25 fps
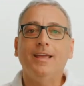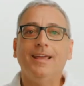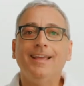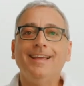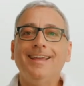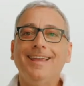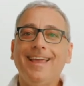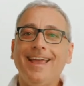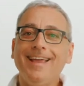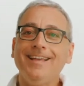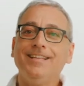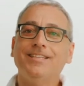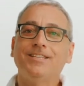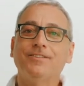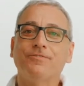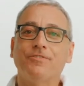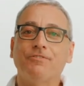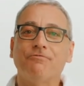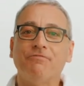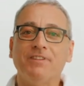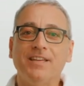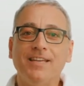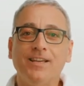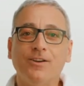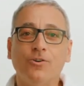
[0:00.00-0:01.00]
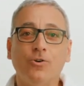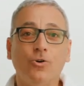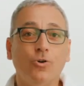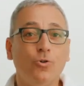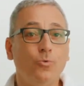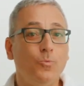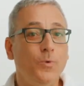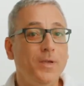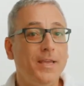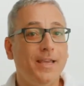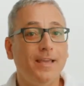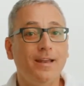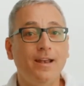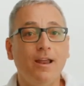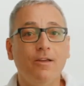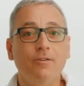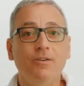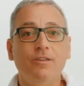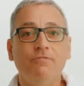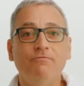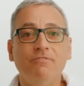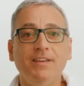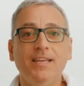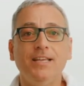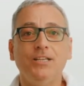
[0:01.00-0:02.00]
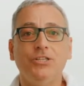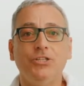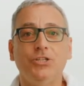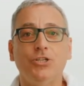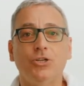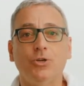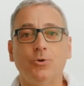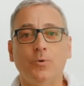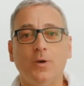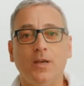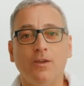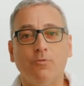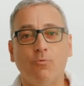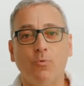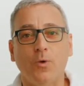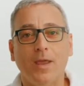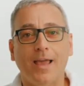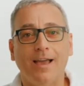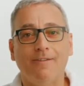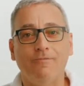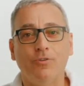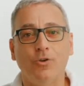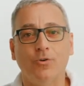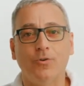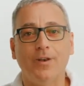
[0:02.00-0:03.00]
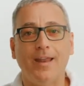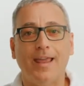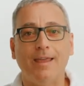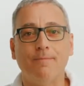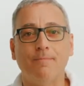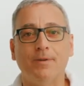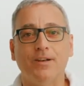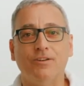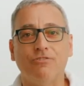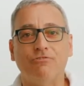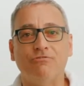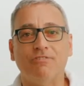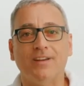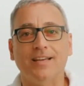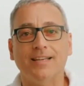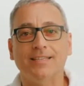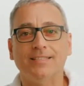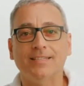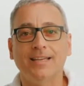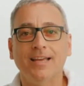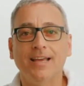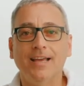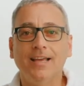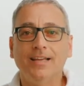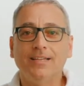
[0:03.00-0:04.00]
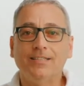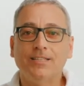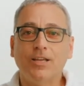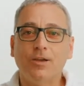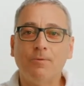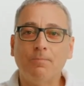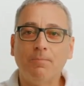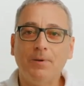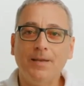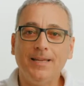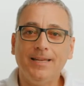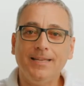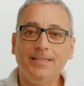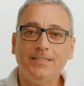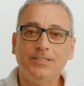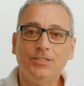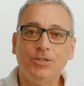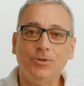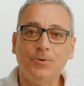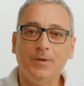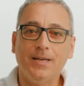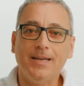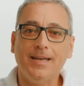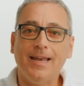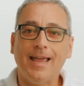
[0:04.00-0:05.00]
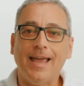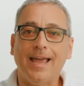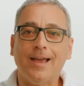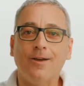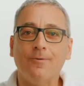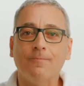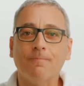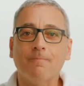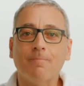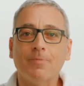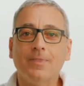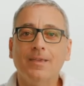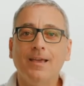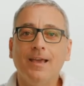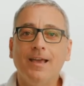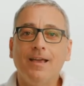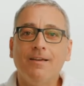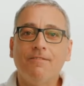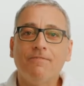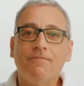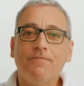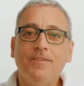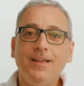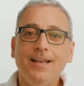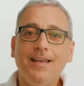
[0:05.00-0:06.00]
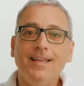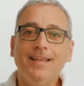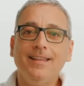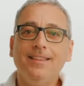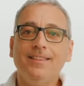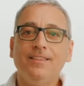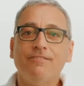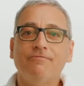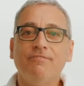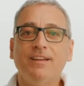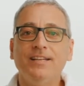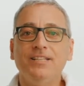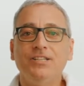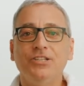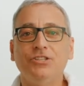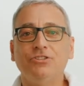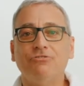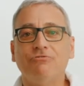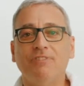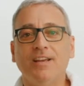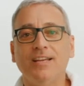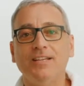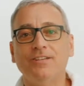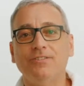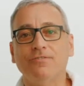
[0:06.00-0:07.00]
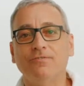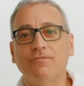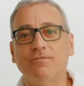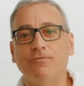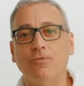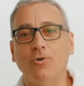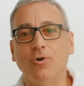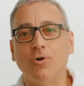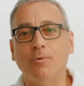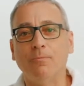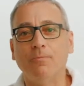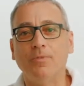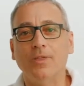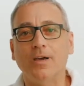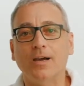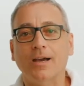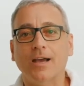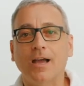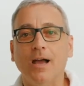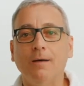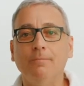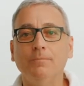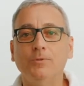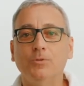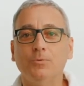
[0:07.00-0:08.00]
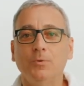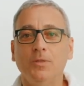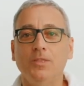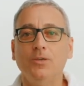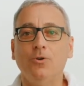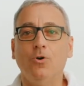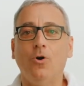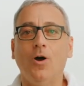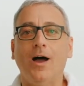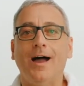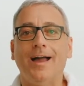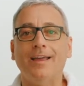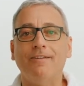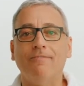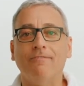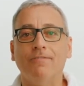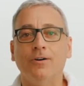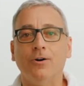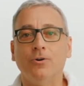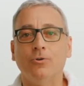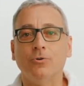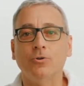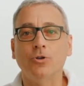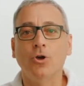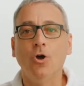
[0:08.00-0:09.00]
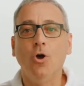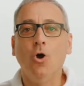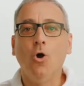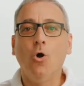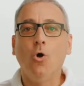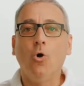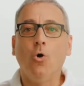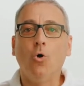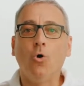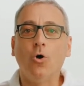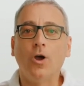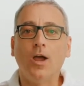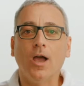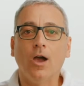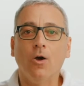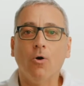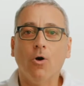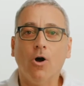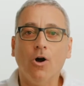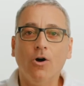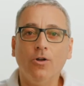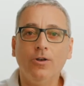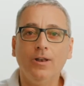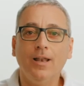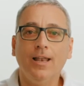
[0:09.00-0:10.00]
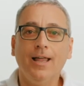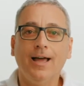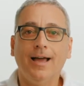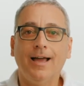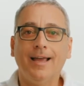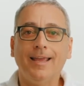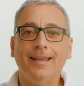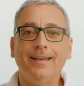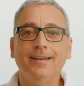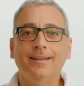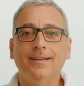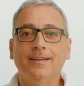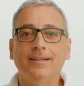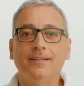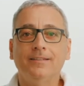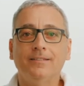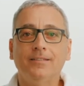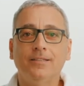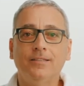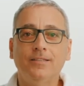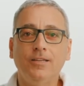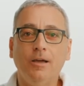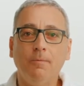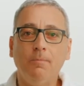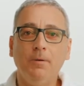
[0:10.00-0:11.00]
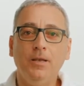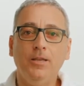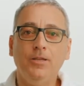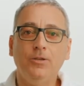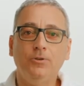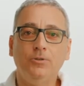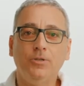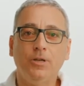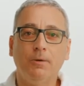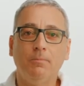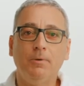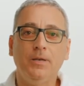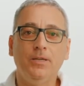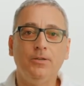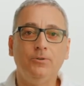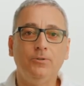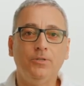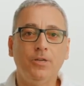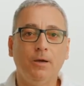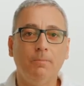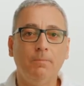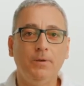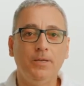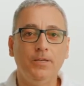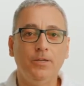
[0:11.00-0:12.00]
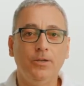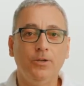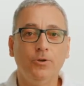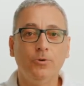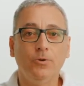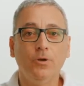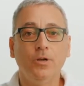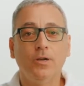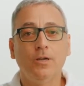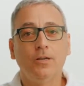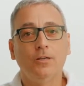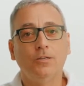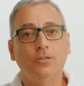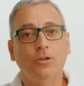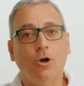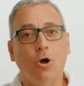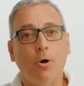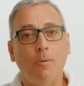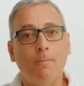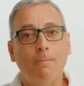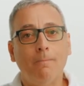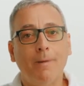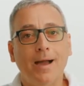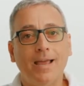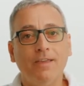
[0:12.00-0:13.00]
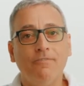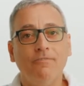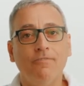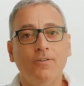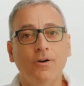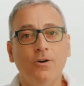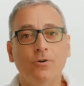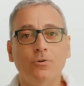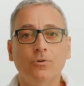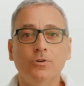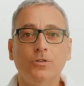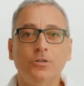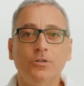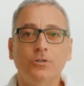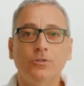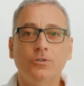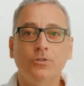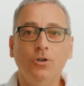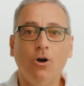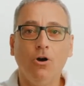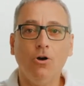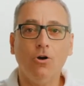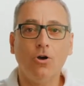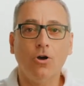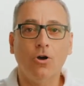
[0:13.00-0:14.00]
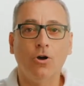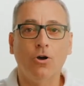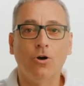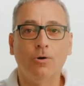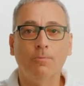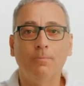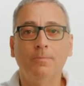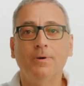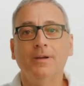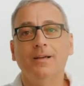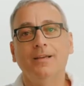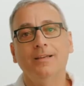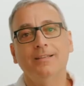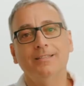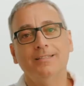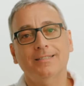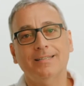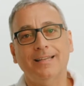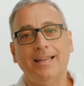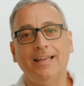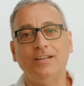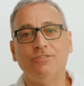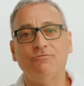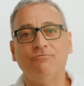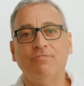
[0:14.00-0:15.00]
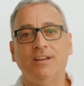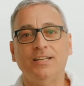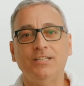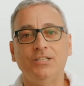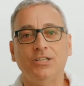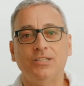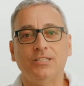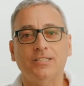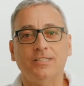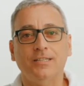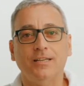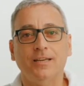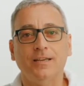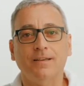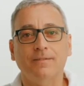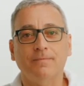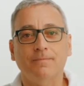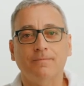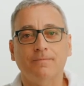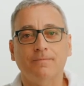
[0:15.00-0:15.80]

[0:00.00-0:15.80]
In case of a recall, we can only reach you if we have your name and address, so please do it now. Fill in the registration form that comes with your hifold or go online to www.myfold.com/register.